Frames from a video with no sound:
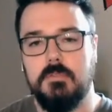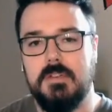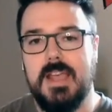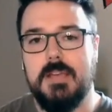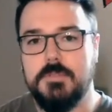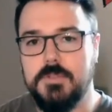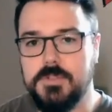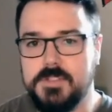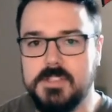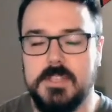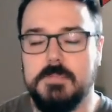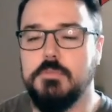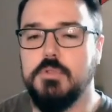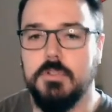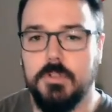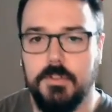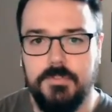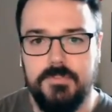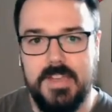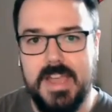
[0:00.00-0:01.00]
the Raptors
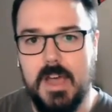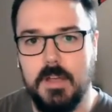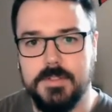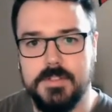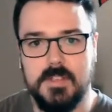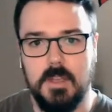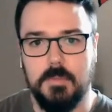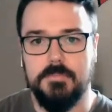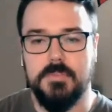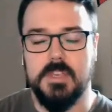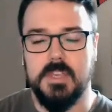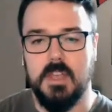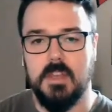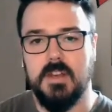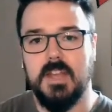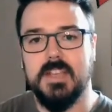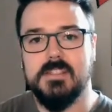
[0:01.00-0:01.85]
seem to have found something,